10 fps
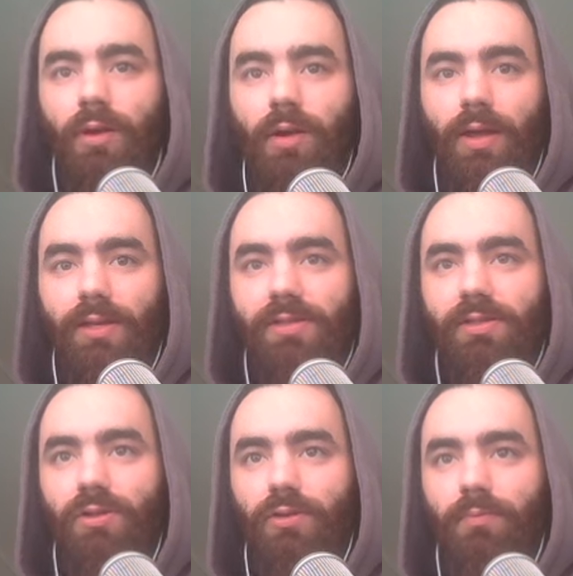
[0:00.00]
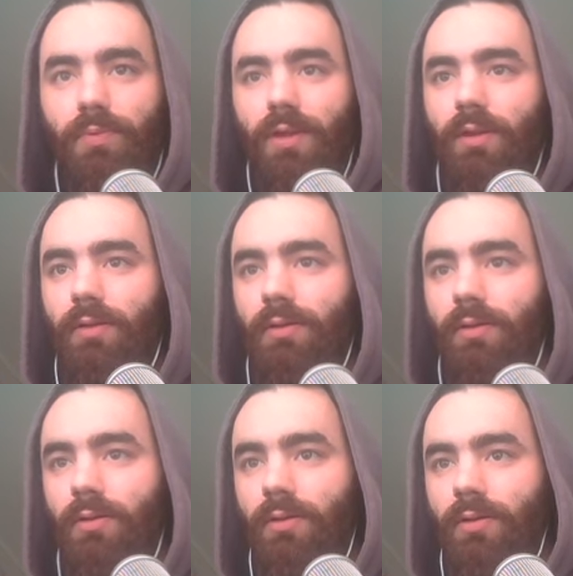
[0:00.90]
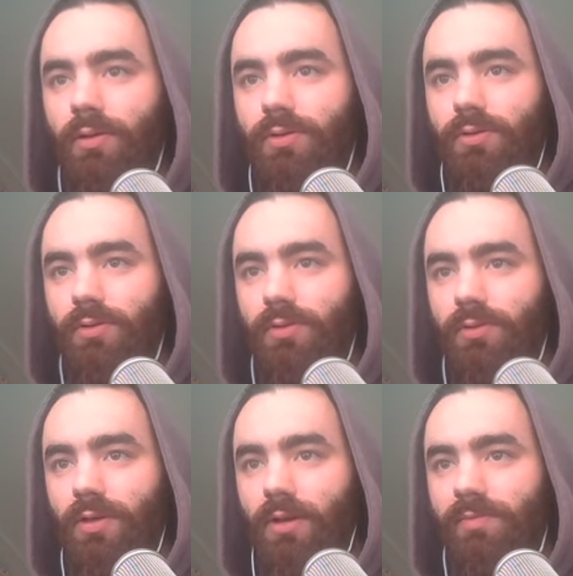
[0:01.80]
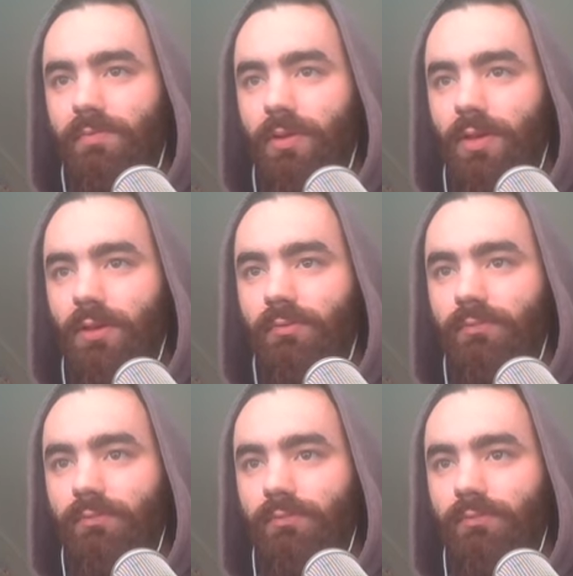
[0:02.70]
uh, x is two, p, two times p,